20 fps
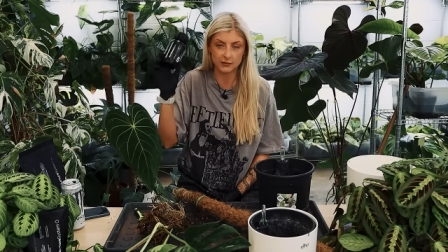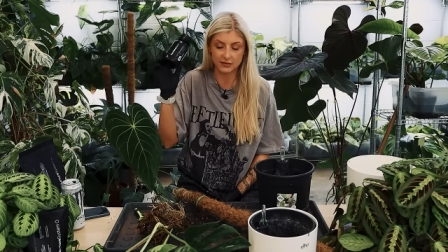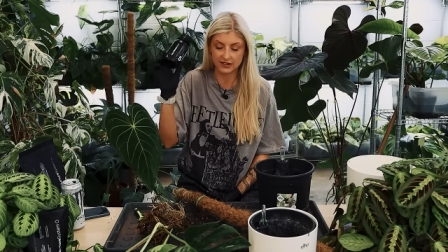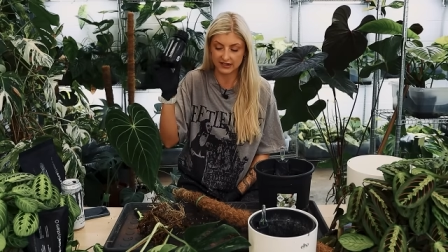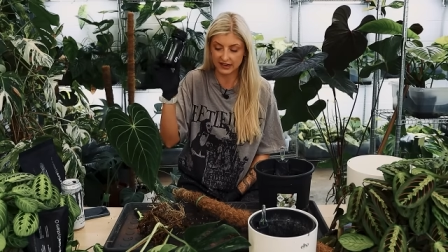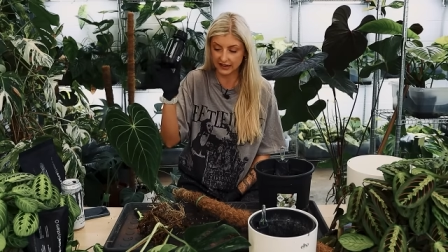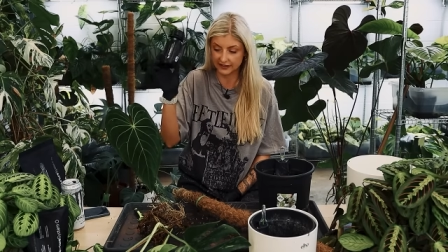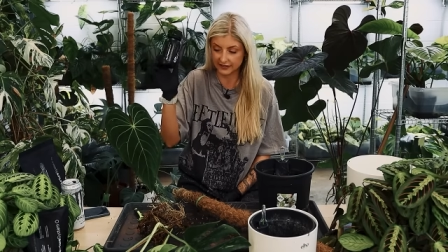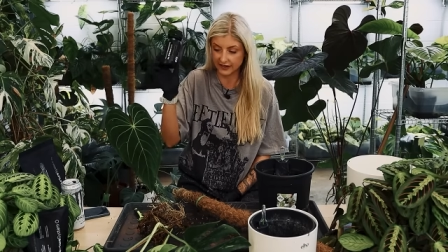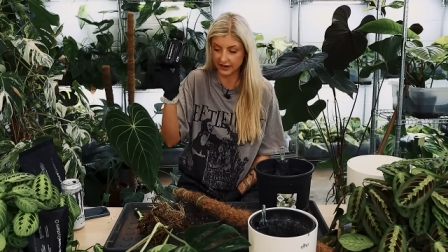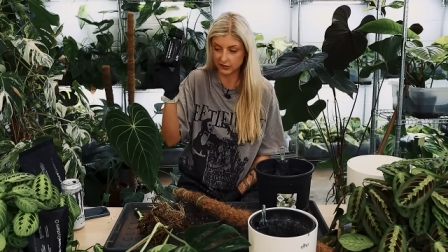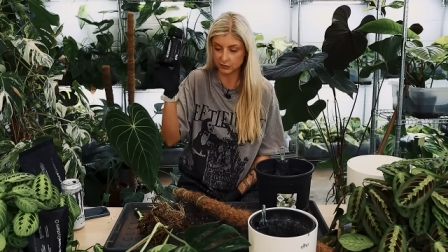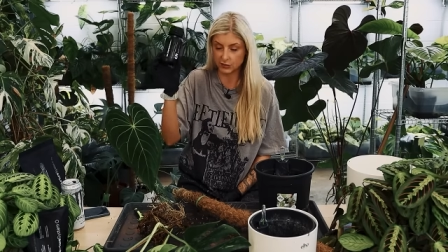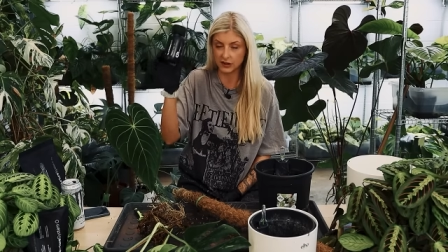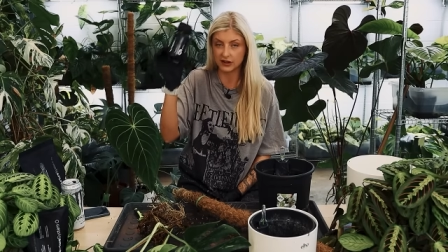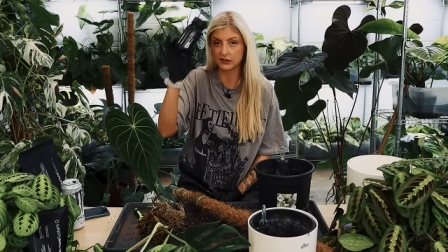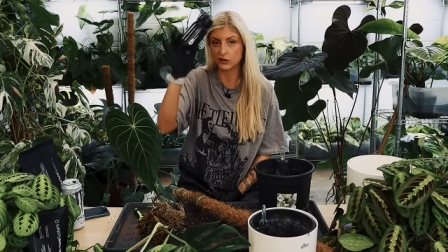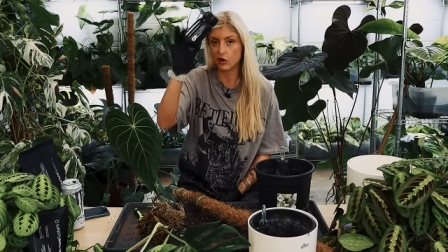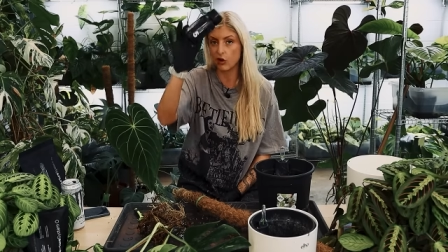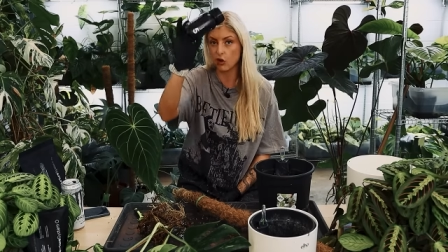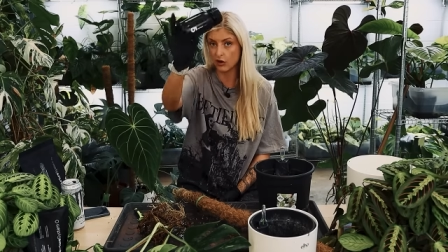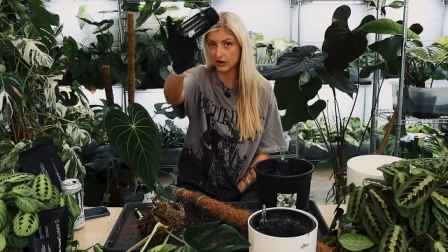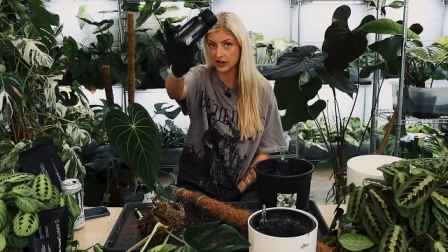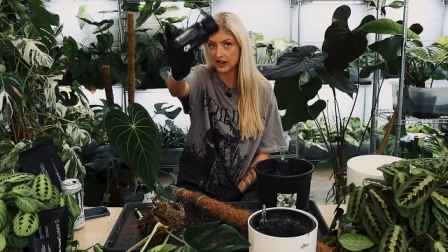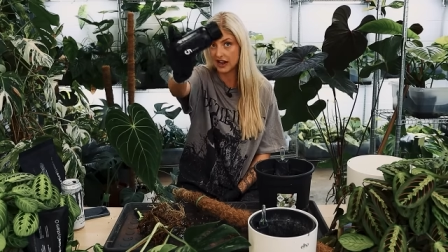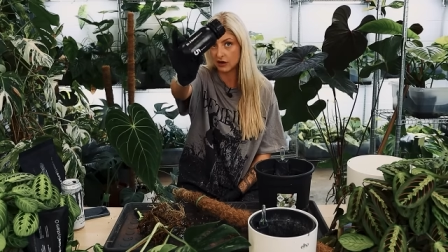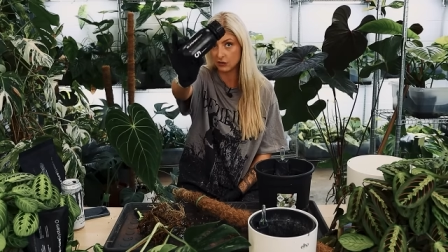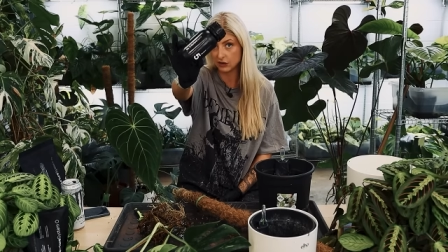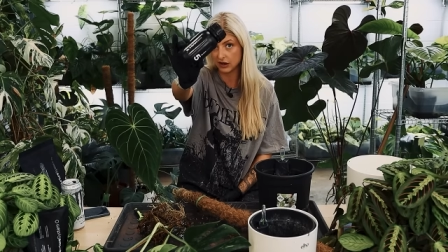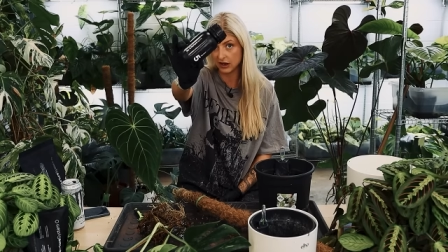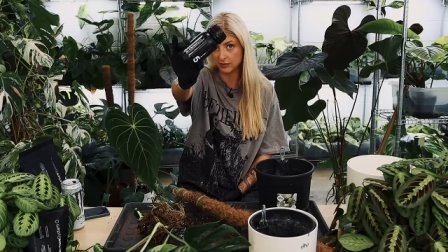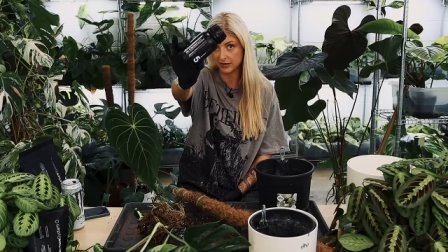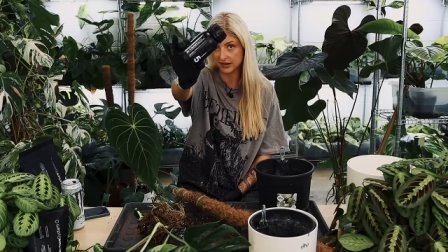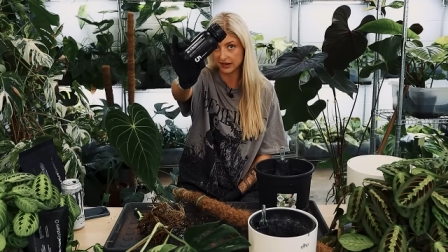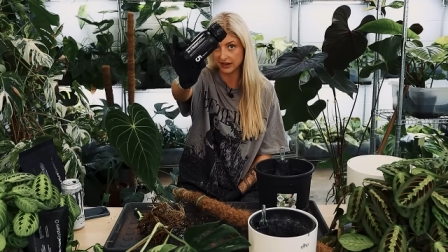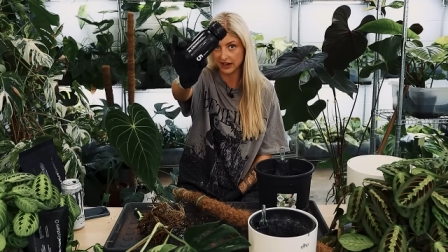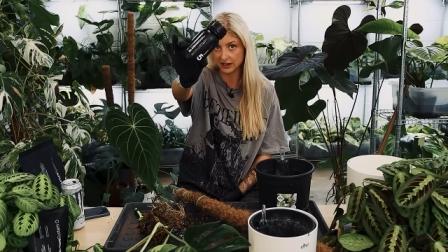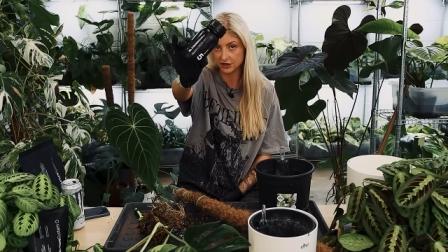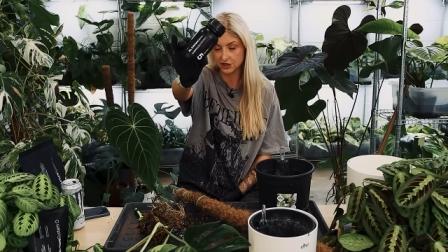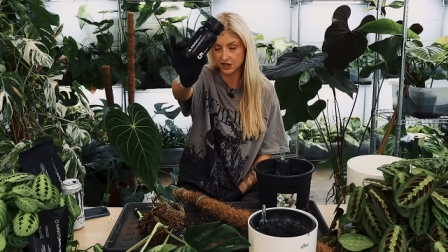I'm selling that as well. It's already out on
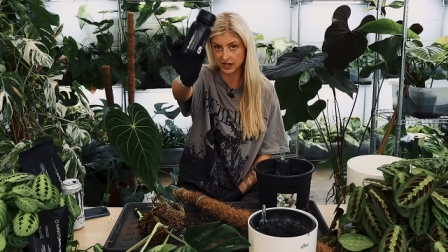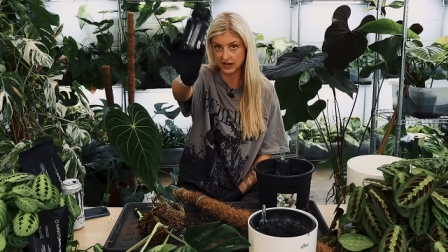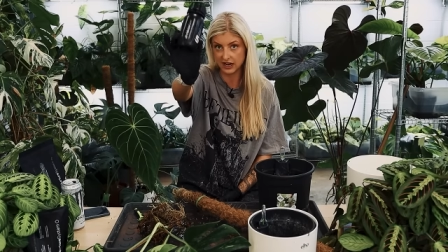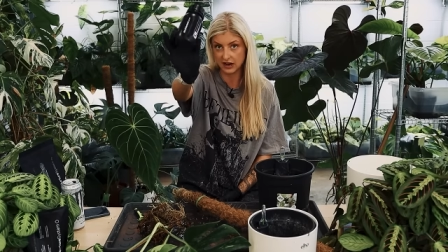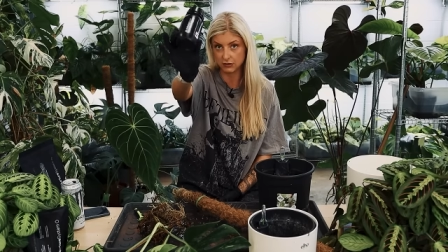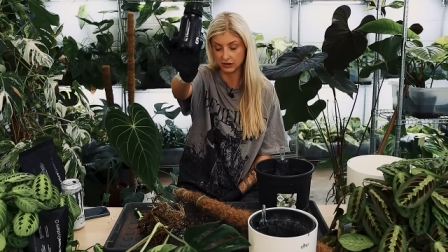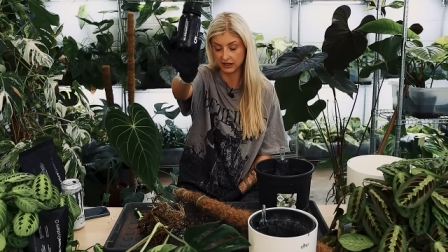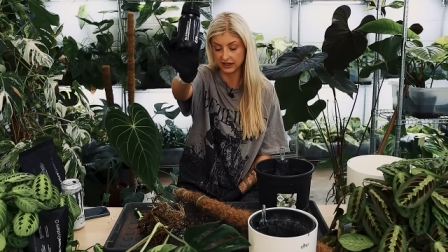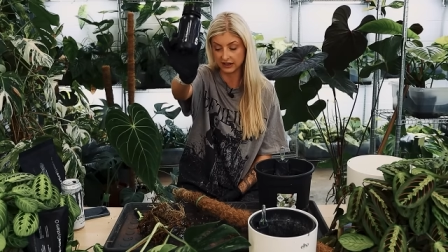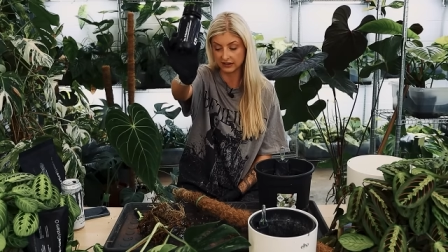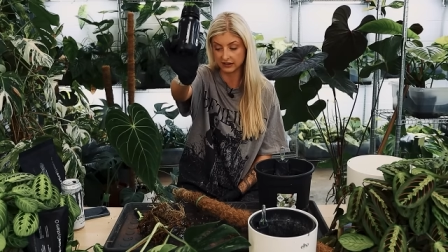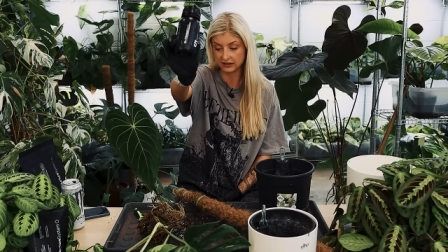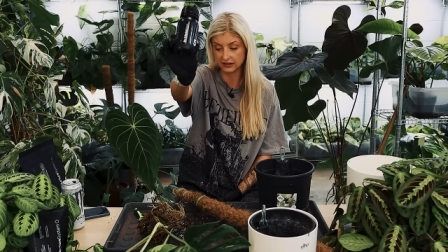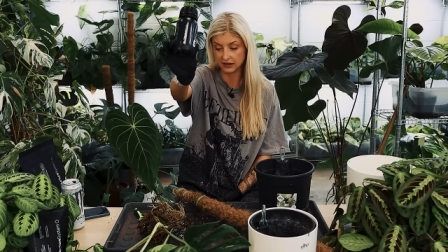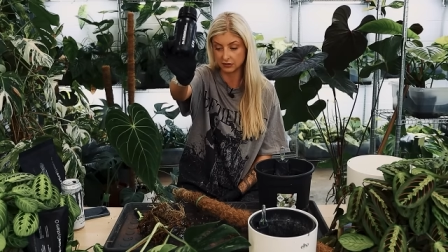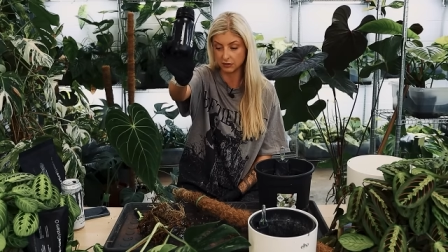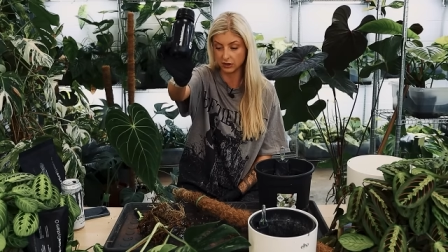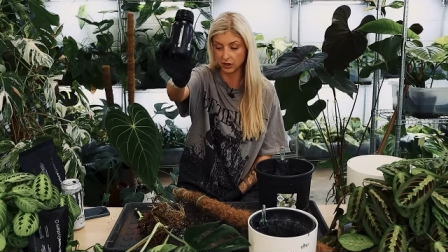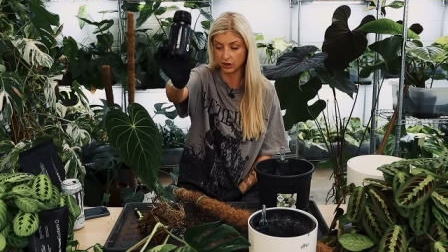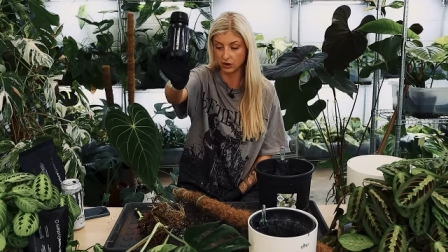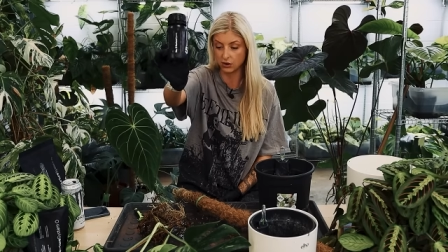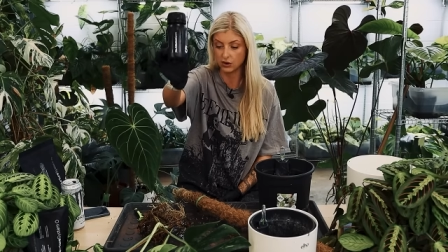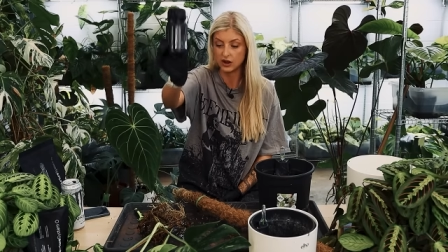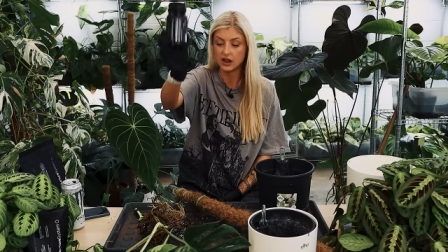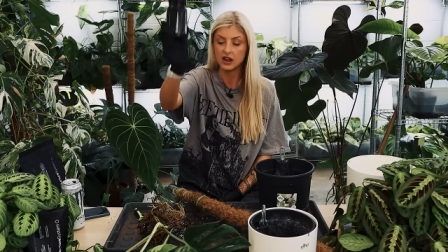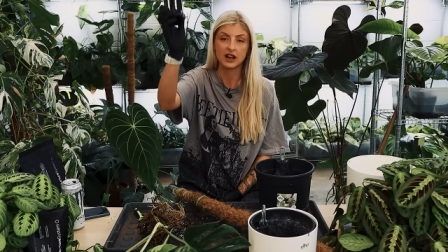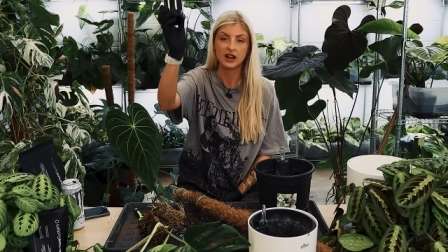Amazon actually. I will link that down below.